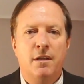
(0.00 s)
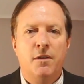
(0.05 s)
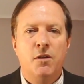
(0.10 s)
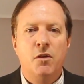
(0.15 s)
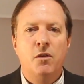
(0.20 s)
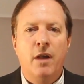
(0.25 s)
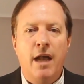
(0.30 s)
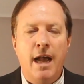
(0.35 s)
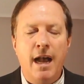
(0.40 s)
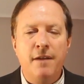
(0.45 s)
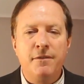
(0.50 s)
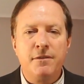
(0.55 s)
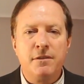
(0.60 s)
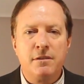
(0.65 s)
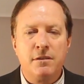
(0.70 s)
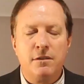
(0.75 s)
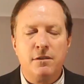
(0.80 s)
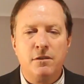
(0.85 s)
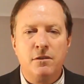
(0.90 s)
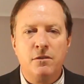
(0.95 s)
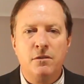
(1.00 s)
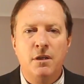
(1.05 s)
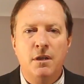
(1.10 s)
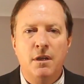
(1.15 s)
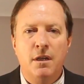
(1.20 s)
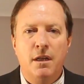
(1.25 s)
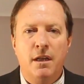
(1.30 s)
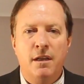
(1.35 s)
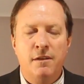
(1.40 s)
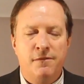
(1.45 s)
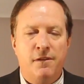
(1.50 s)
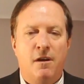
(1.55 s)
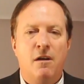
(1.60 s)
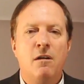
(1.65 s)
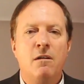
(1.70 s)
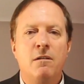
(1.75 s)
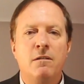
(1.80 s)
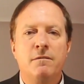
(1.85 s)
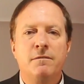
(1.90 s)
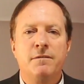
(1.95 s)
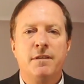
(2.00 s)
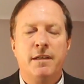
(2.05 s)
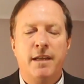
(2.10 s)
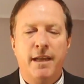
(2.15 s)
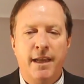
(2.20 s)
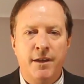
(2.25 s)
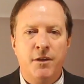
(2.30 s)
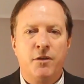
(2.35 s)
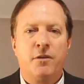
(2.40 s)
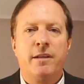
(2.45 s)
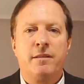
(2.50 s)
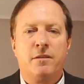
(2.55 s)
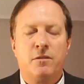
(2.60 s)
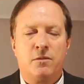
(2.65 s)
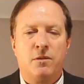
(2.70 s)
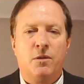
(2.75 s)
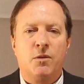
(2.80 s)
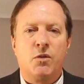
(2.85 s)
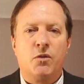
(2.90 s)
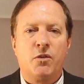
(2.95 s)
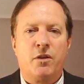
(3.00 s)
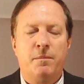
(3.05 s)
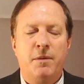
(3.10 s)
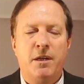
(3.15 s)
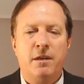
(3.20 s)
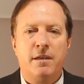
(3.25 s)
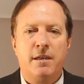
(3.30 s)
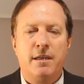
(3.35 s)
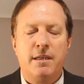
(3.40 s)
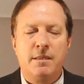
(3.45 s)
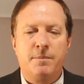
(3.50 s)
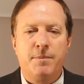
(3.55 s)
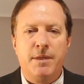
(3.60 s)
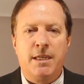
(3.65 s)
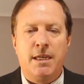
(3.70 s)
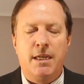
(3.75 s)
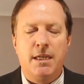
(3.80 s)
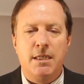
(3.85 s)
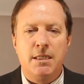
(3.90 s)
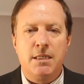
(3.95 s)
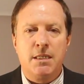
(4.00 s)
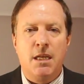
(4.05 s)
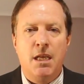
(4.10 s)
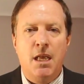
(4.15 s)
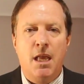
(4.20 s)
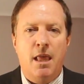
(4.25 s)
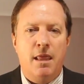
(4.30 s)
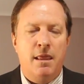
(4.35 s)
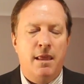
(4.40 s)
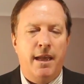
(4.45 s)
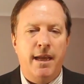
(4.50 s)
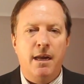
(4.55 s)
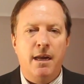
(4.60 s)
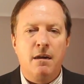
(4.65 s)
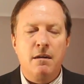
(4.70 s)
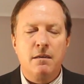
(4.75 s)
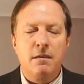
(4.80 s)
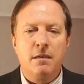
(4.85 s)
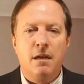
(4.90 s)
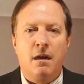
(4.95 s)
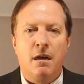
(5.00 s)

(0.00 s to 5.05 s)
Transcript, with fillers: You have to involve and integrate those local communities because they are,